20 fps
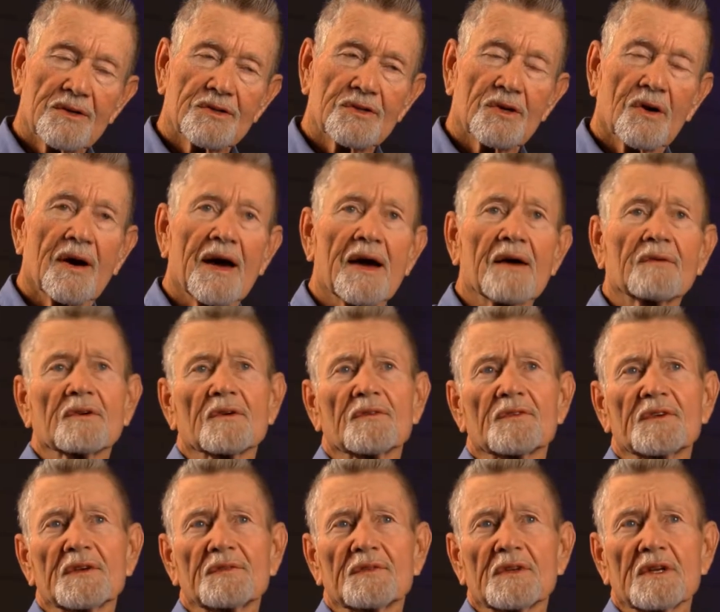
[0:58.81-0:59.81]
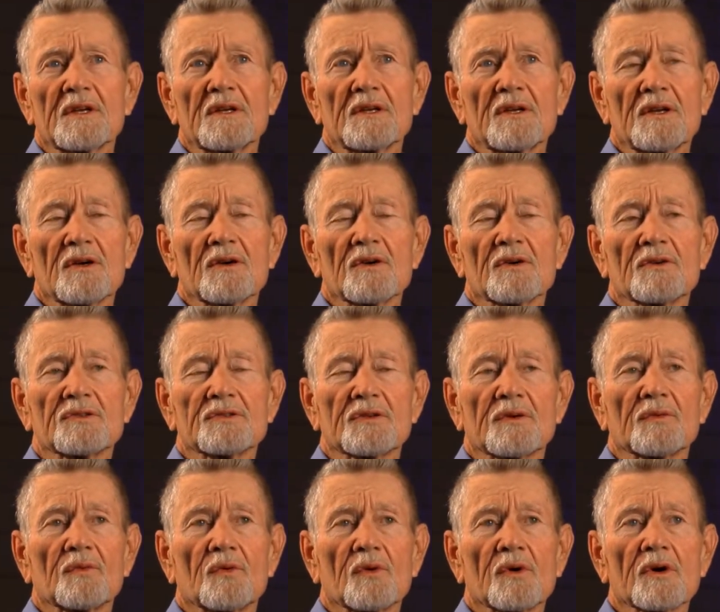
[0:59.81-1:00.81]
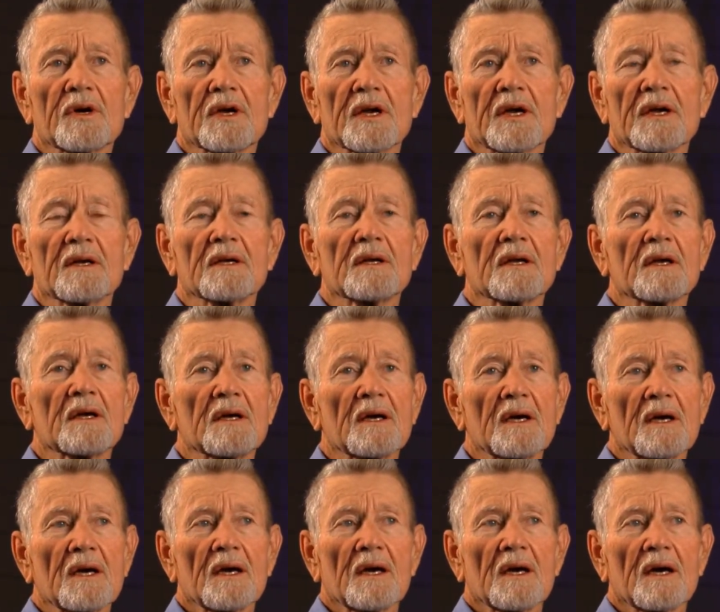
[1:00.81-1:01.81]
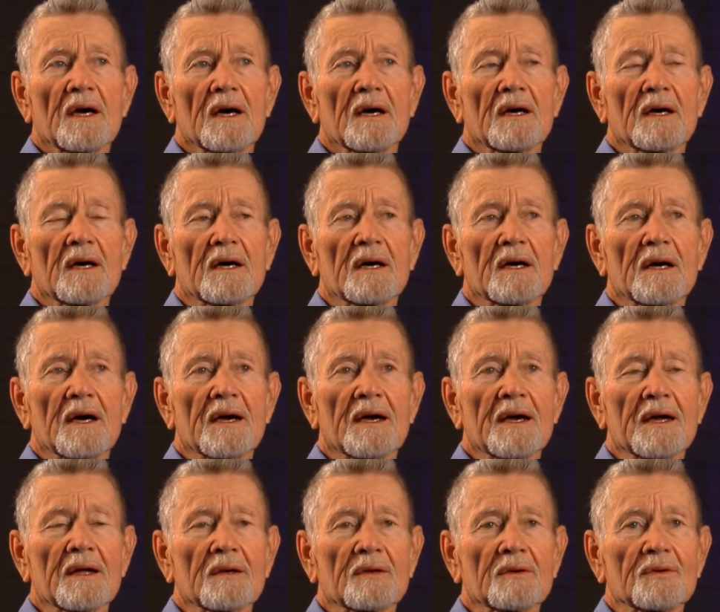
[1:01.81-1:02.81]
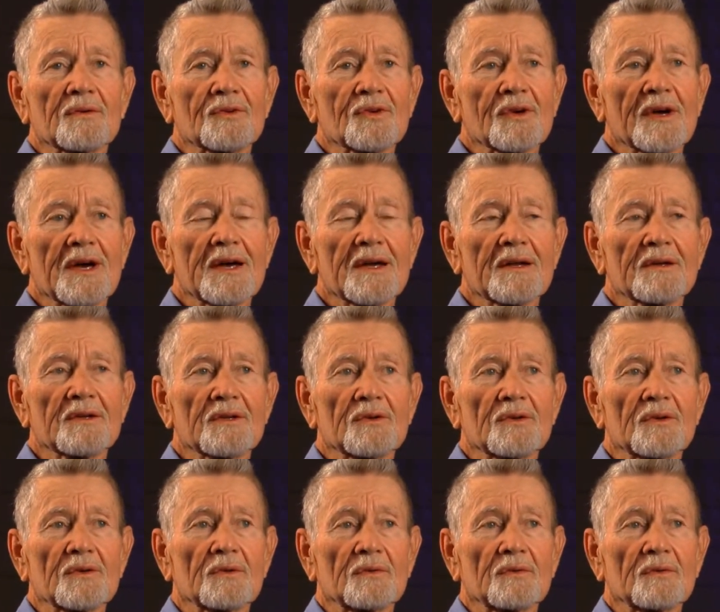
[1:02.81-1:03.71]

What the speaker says: So after 15 years of working and trying to